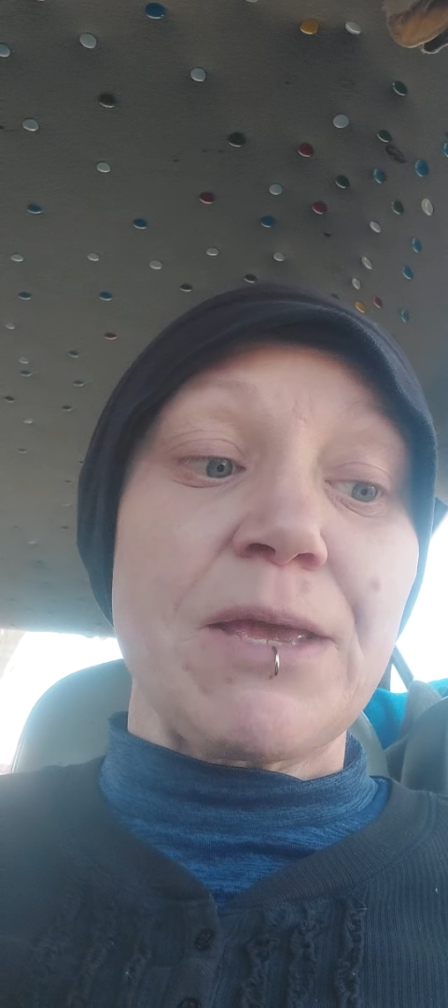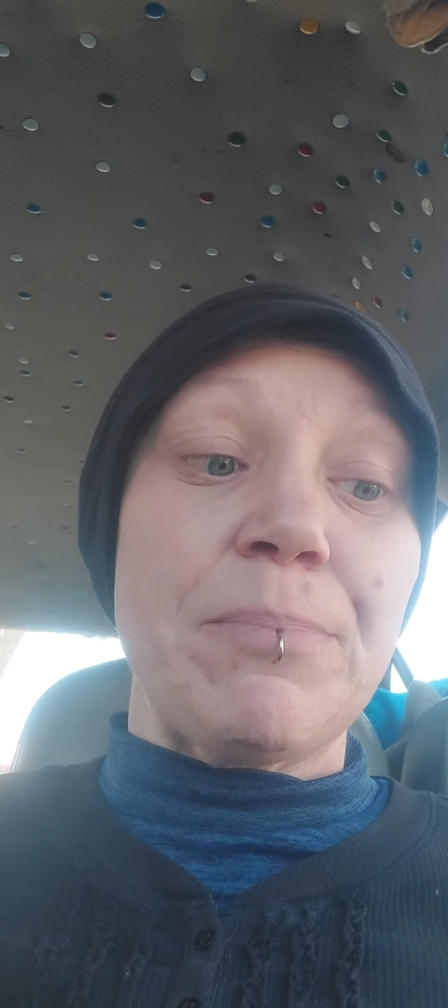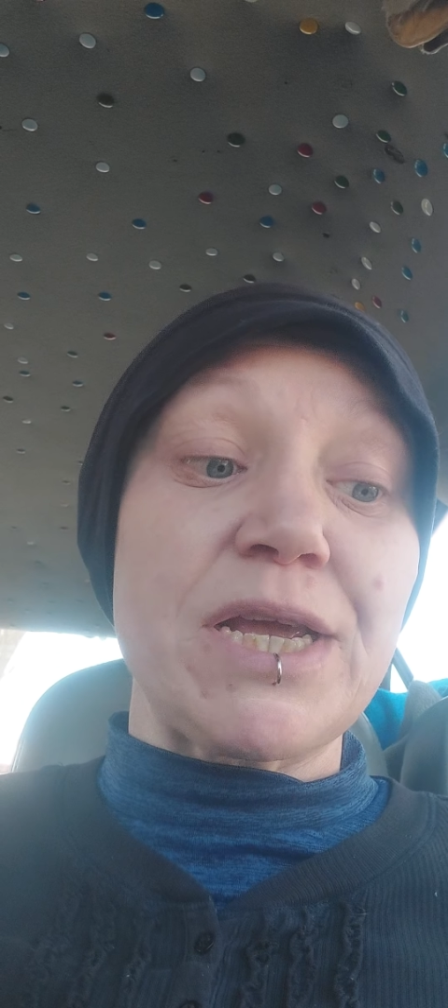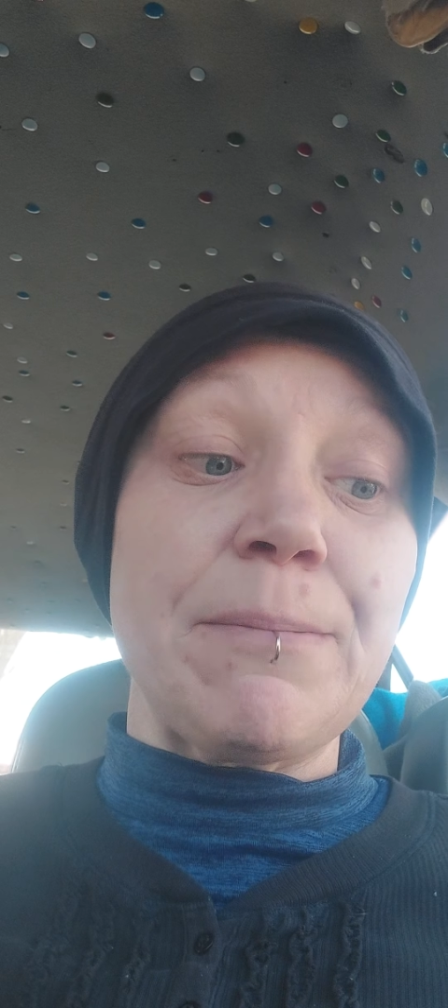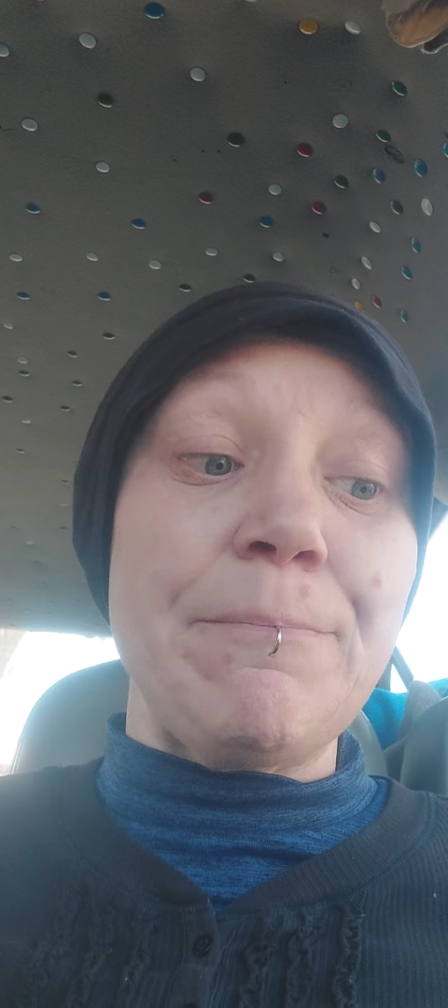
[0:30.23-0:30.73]

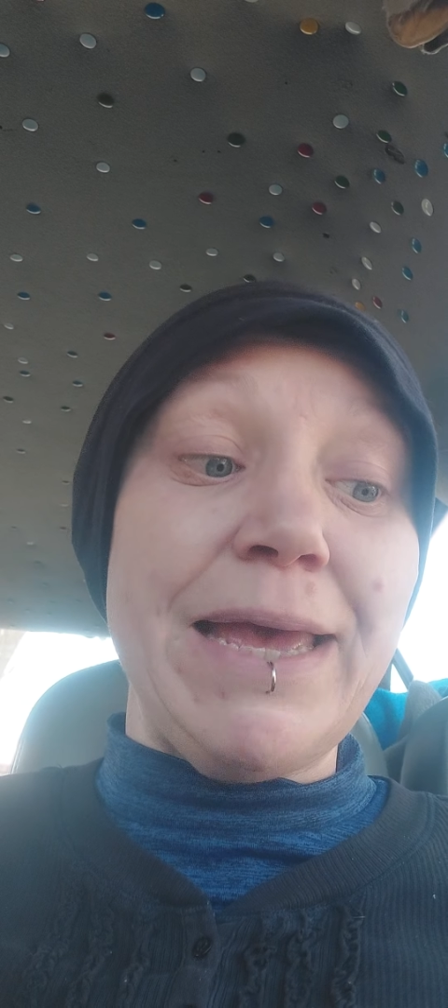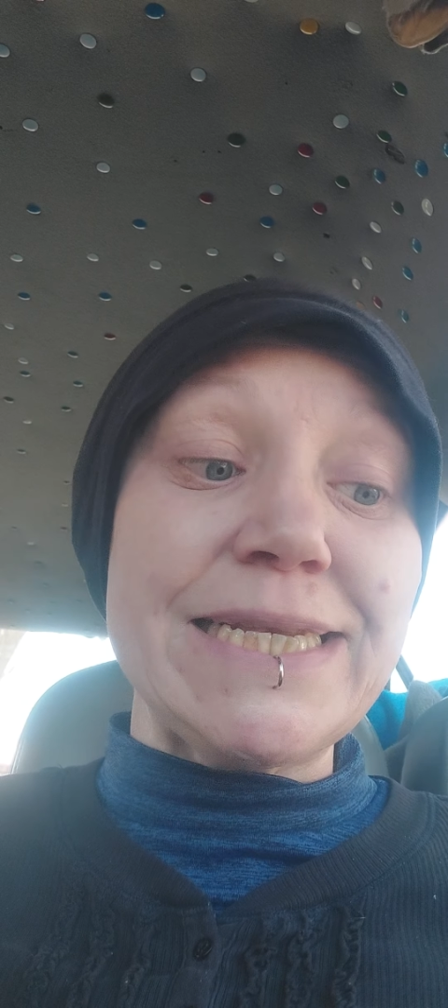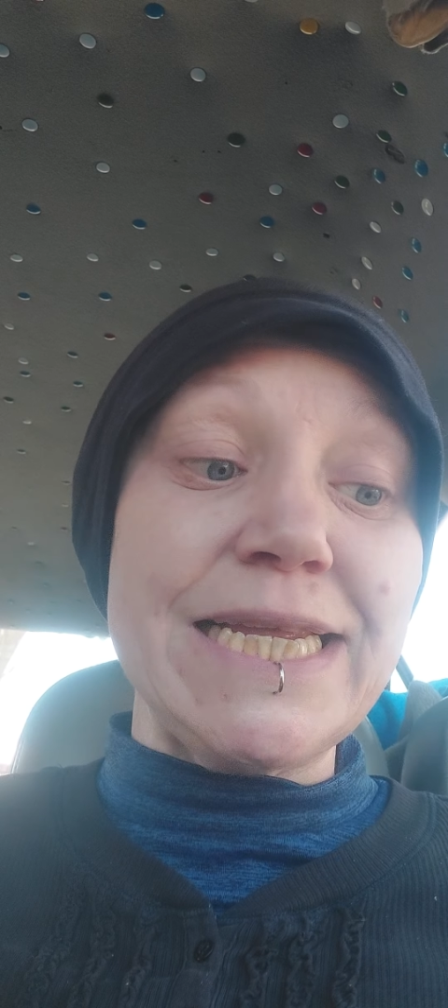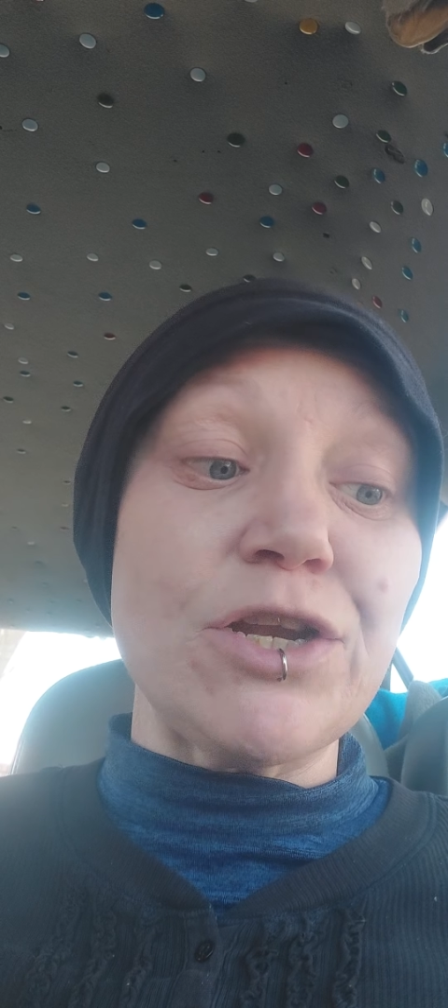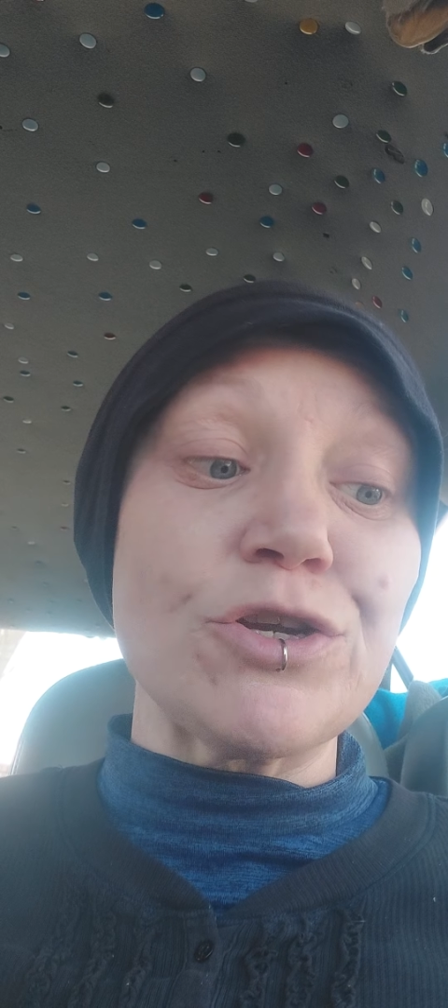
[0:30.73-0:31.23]
but
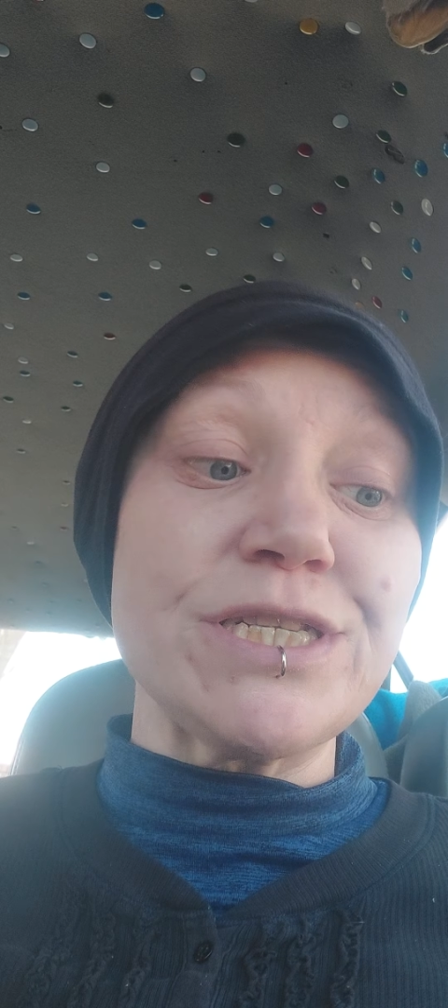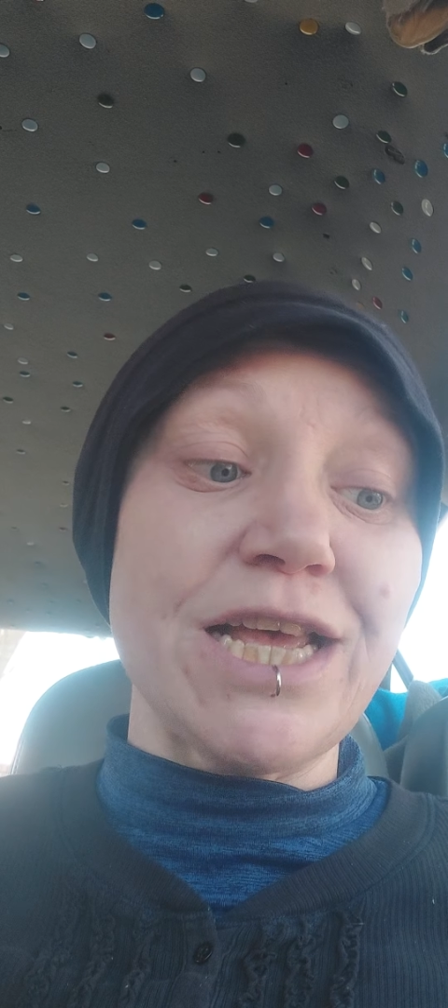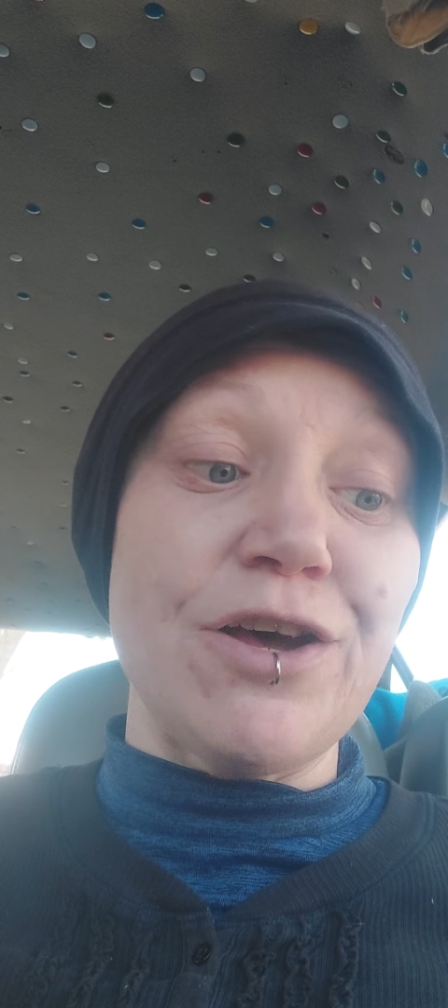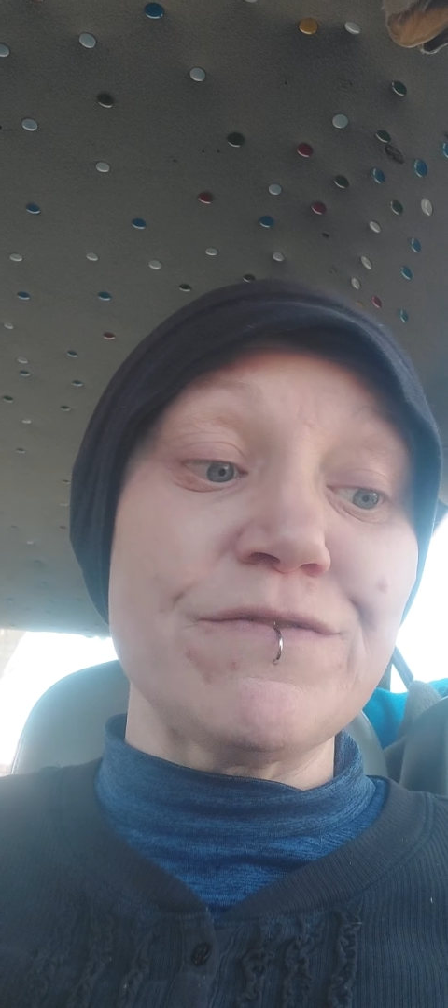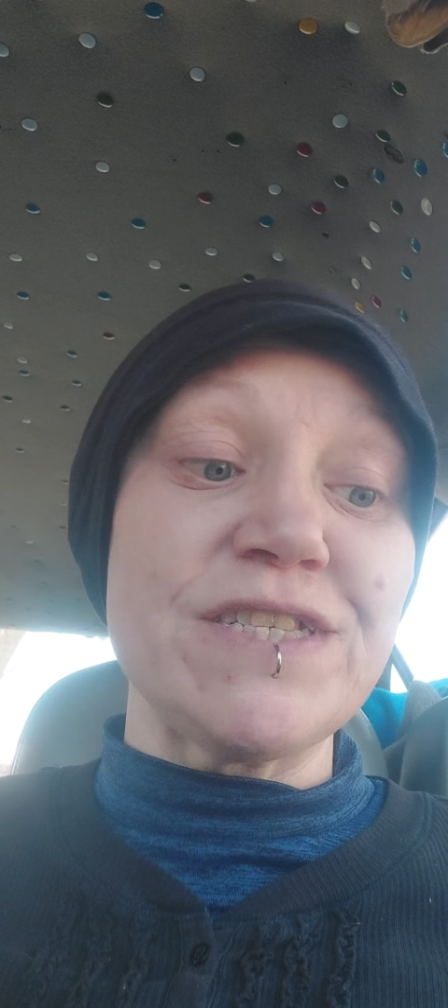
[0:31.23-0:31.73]
commending
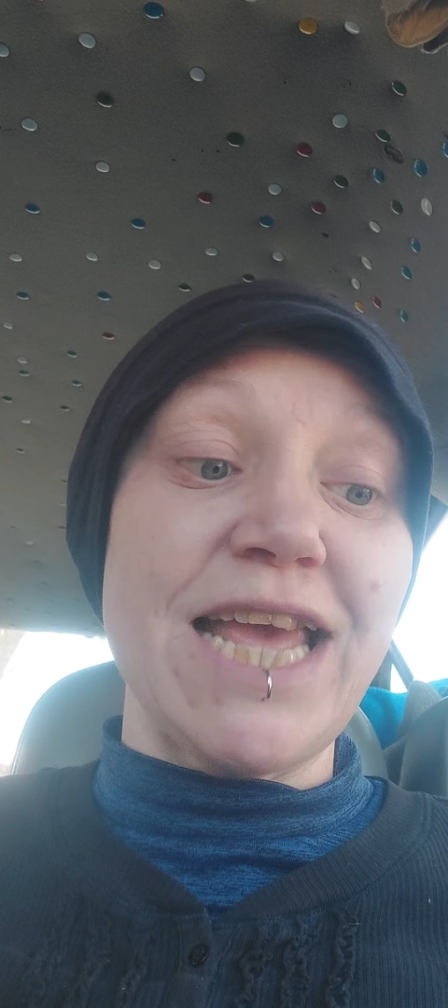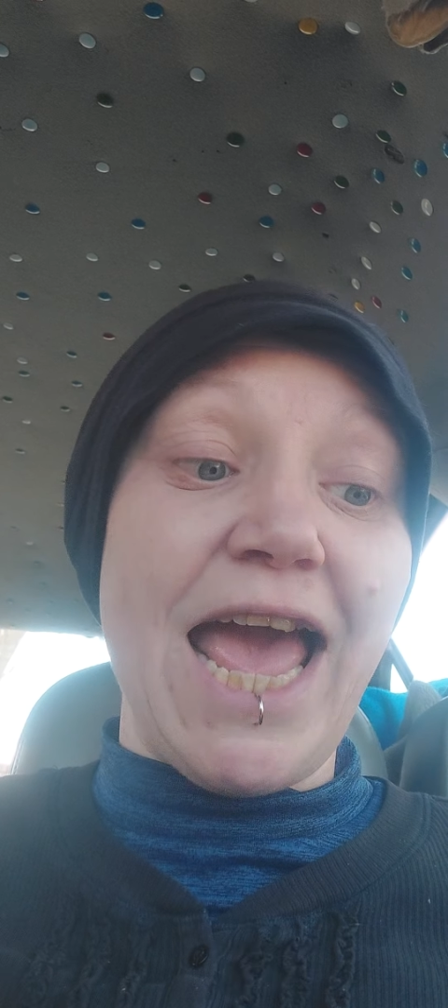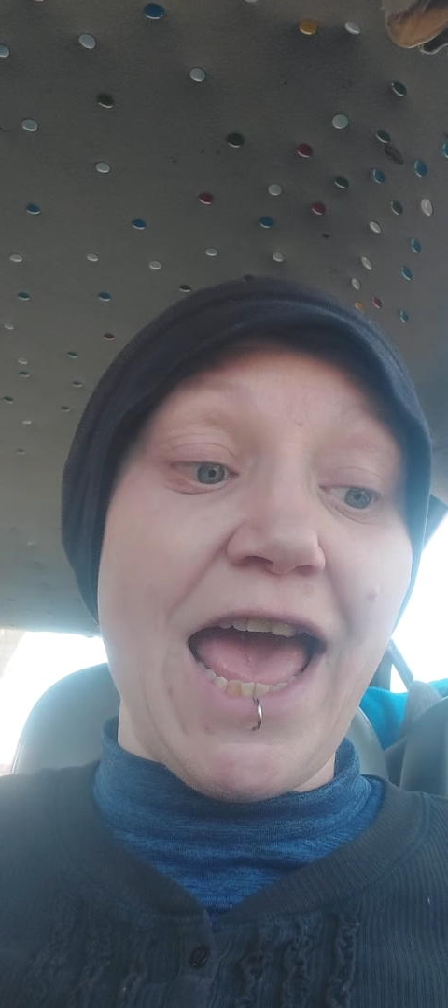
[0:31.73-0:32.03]
ourselves to